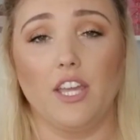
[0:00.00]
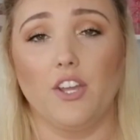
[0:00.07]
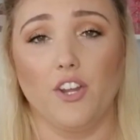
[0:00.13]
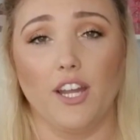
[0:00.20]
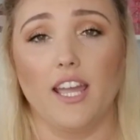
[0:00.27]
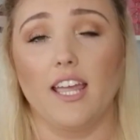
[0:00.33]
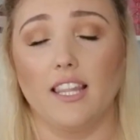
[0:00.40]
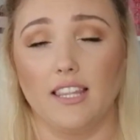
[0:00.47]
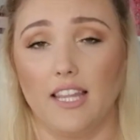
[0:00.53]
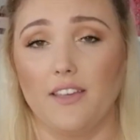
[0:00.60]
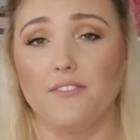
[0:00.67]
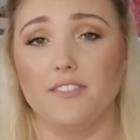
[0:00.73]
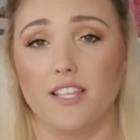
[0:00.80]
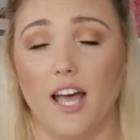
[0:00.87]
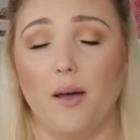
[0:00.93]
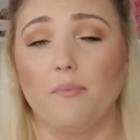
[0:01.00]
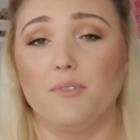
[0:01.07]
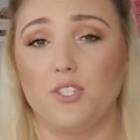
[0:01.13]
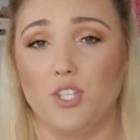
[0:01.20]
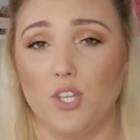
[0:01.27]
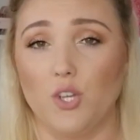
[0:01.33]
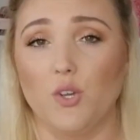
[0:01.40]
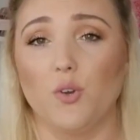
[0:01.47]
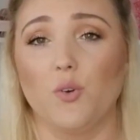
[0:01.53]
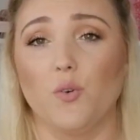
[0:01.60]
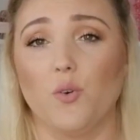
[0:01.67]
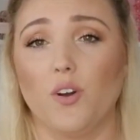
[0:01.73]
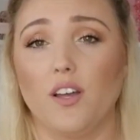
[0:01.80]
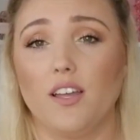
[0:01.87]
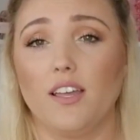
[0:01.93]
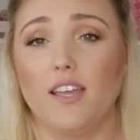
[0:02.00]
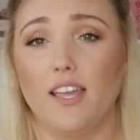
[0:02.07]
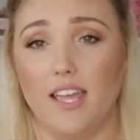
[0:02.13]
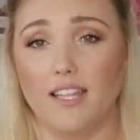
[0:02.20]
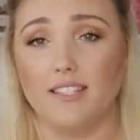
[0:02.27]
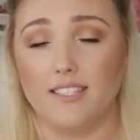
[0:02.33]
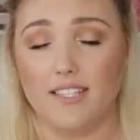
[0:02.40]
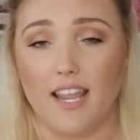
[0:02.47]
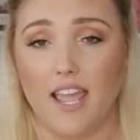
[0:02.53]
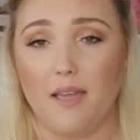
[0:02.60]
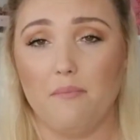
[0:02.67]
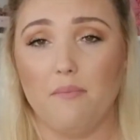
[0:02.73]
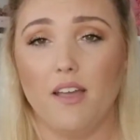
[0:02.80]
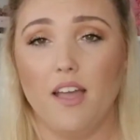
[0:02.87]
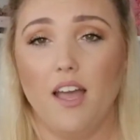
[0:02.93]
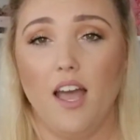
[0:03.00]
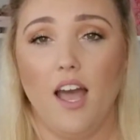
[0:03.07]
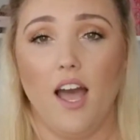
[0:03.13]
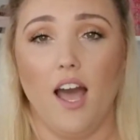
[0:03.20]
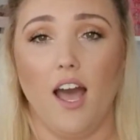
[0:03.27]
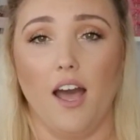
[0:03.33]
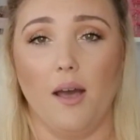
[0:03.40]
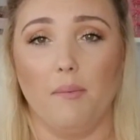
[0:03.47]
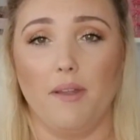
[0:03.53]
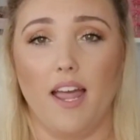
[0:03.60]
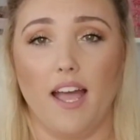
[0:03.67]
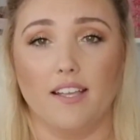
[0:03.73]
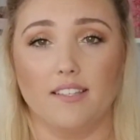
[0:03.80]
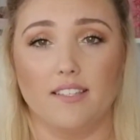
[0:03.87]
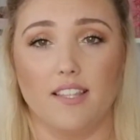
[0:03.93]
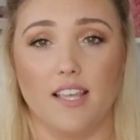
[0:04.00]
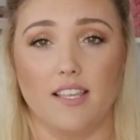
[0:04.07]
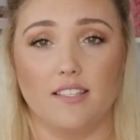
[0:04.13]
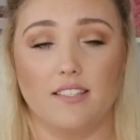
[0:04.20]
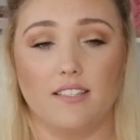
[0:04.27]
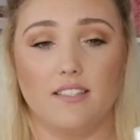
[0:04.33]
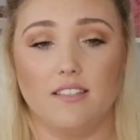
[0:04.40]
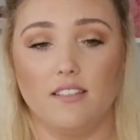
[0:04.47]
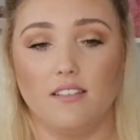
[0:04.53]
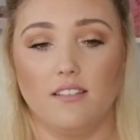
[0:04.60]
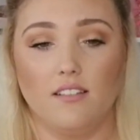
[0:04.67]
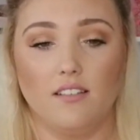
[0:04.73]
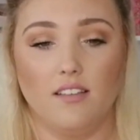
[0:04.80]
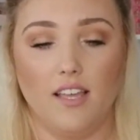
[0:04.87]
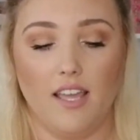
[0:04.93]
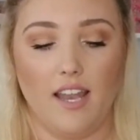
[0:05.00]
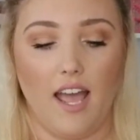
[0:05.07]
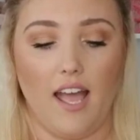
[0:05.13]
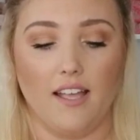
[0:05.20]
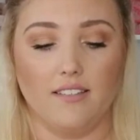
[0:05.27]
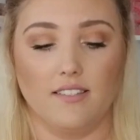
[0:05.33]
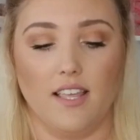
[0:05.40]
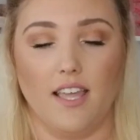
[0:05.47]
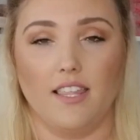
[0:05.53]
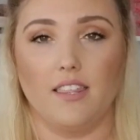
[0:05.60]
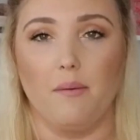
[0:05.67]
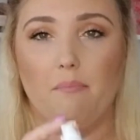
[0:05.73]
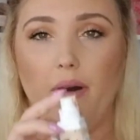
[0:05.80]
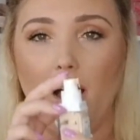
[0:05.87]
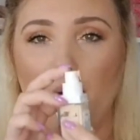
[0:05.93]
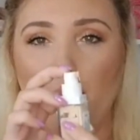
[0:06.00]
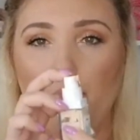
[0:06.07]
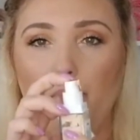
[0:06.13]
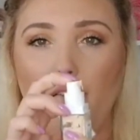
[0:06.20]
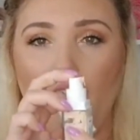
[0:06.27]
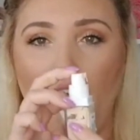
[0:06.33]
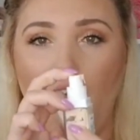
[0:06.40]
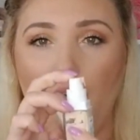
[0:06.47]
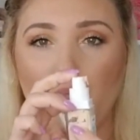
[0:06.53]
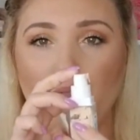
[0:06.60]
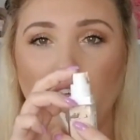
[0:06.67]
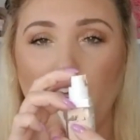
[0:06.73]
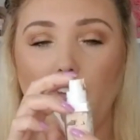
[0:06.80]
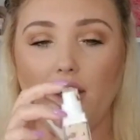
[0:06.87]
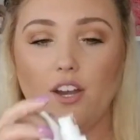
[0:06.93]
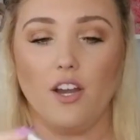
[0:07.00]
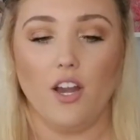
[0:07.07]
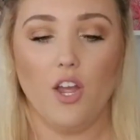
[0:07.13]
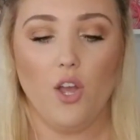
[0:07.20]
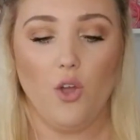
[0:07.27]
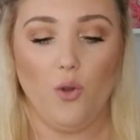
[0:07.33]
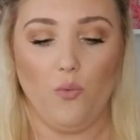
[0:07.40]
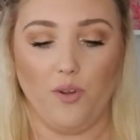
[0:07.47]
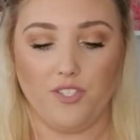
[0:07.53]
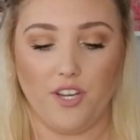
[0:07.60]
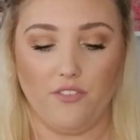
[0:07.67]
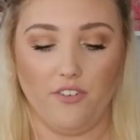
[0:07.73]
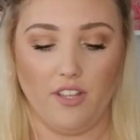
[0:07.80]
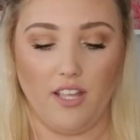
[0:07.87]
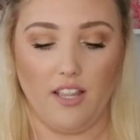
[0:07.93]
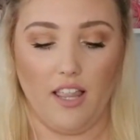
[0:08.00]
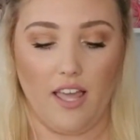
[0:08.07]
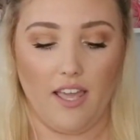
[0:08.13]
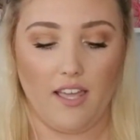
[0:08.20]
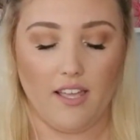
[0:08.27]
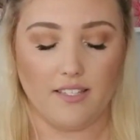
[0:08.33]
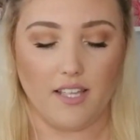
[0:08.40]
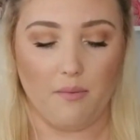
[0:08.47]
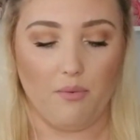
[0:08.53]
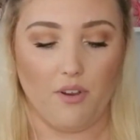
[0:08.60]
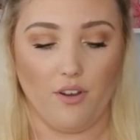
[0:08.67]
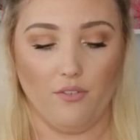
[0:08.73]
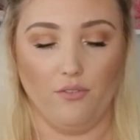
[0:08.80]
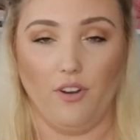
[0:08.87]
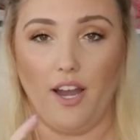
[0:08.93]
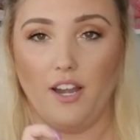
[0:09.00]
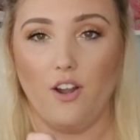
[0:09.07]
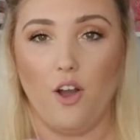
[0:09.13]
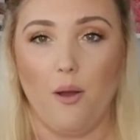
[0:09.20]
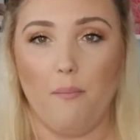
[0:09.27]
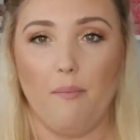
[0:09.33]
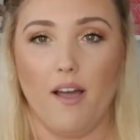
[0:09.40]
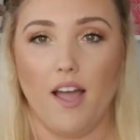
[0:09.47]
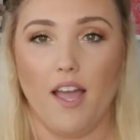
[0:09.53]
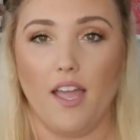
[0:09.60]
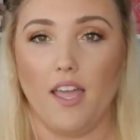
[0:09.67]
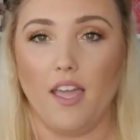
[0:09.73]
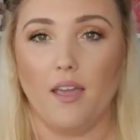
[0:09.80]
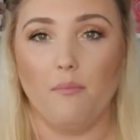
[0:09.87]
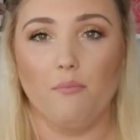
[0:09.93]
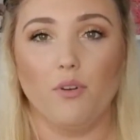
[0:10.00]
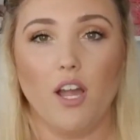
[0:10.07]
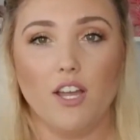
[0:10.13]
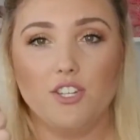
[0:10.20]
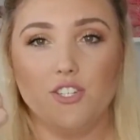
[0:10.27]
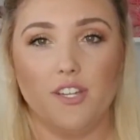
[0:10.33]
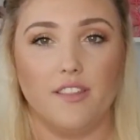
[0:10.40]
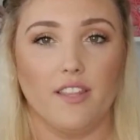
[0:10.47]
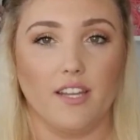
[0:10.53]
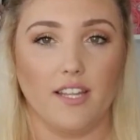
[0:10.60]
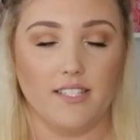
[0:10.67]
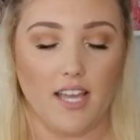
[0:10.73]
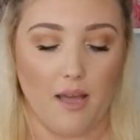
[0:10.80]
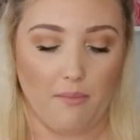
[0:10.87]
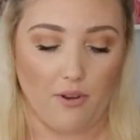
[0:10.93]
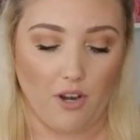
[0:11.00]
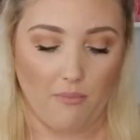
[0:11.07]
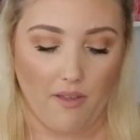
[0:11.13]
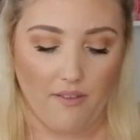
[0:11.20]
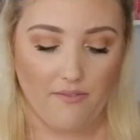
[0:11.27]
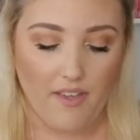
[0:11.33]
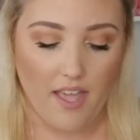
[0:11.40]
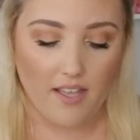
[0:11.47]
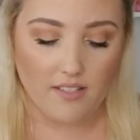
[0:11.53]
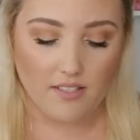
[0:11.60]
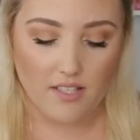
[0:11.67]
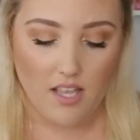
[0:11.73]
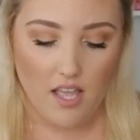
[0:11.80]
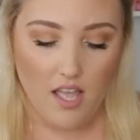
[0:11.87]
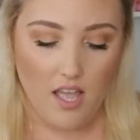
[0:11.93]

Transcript: agree, it lives up to its name. It has like the pump applicator, which I really like because I put it right on my brush and then I dab it on my face.